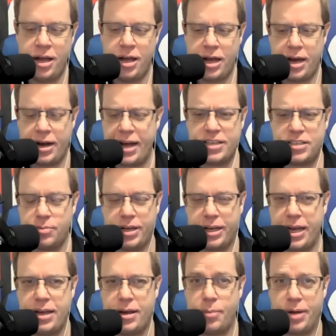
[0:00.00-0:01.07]
And I asked him, like,
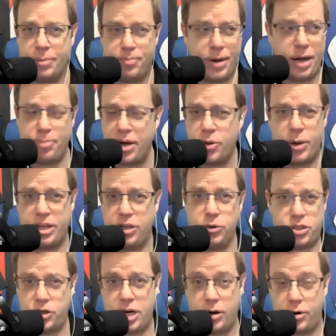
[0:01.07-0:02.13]
hey, I'm like, by the way, you
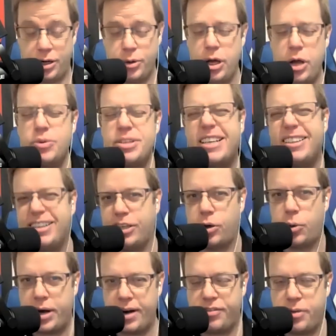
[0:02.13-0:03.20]
stood out. It was clear
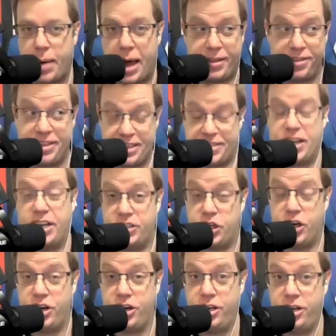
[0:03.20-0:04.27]
right off the bat. This guy's
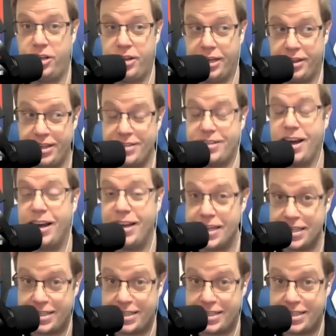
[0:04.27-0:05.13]
good. Like, this guy is